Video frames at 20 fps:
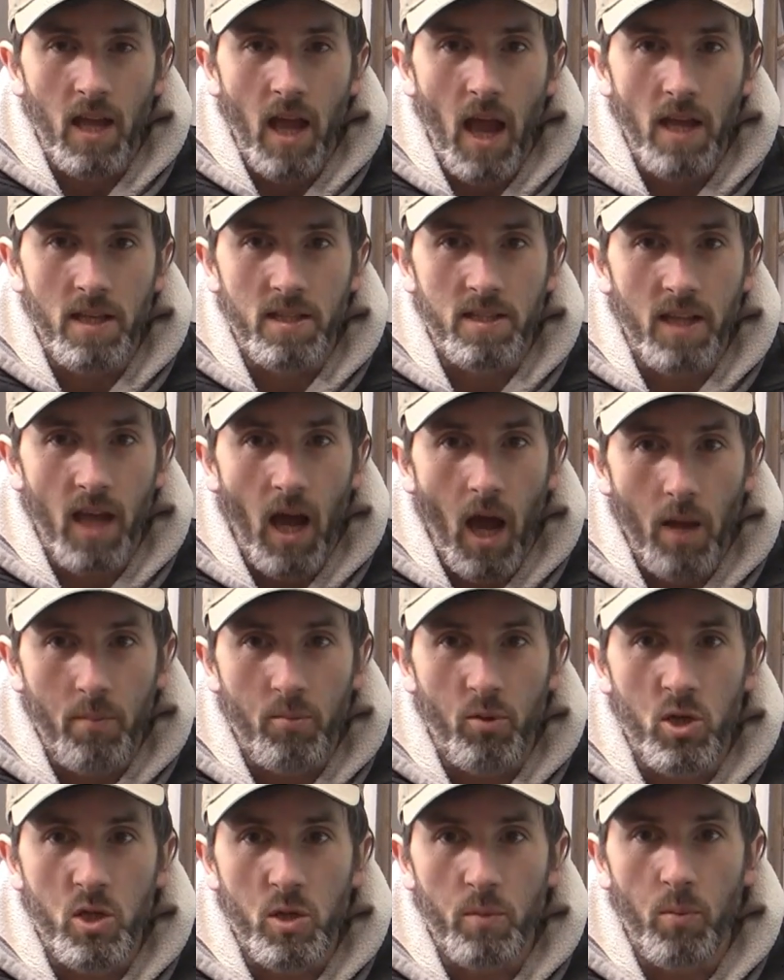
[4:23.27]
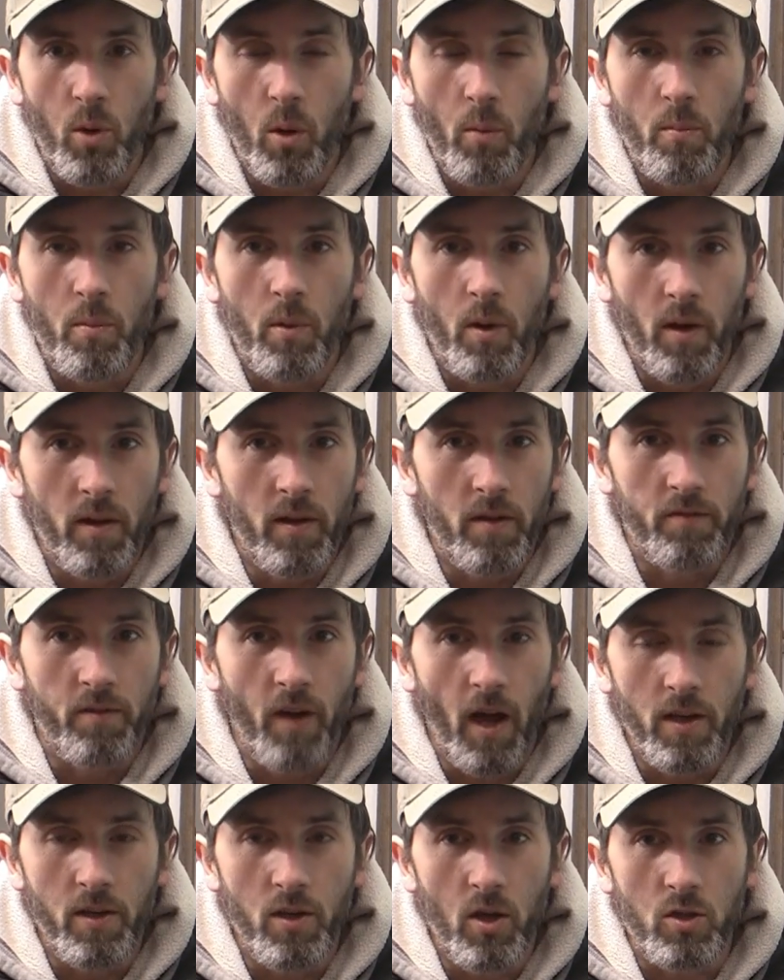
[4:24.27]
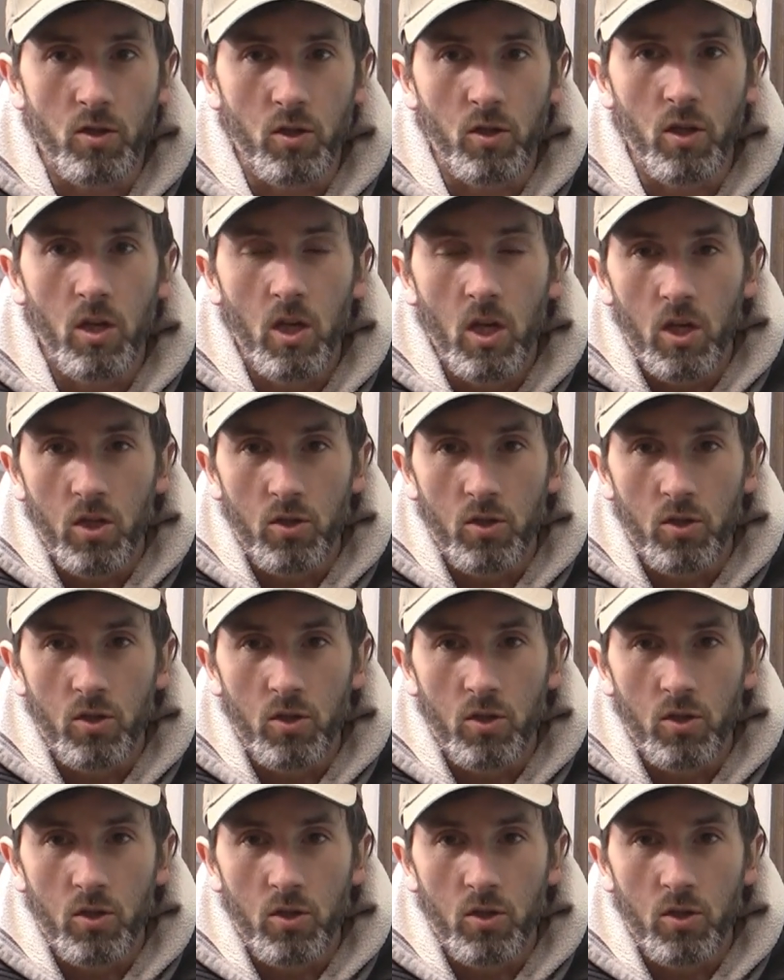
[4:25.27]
hence the high pressure pump and the fine nozzle,